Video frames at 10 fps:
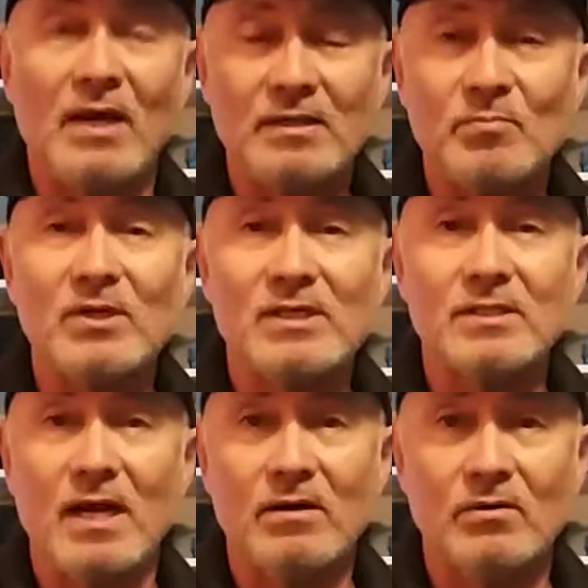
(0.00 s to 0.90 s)
That's pretty
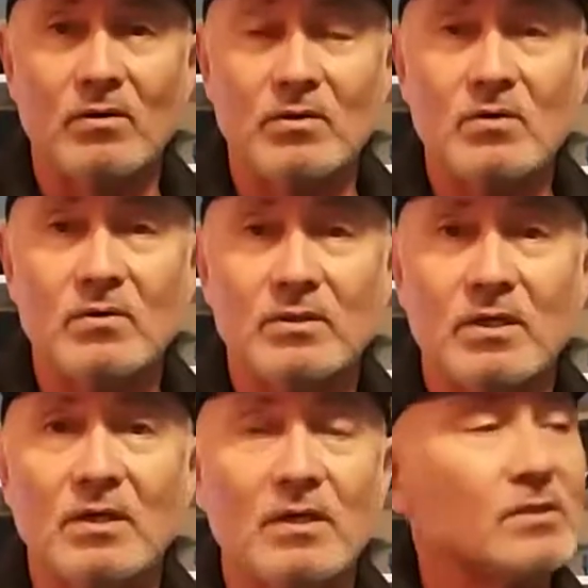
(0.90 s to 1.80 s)
standard on all
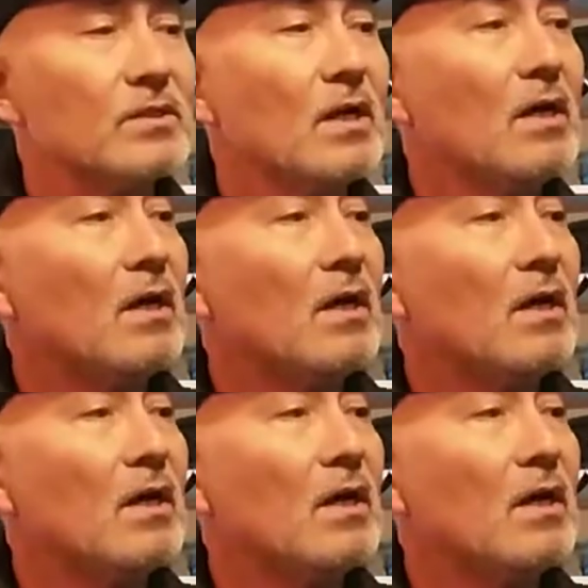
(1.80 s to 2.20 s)
guitars.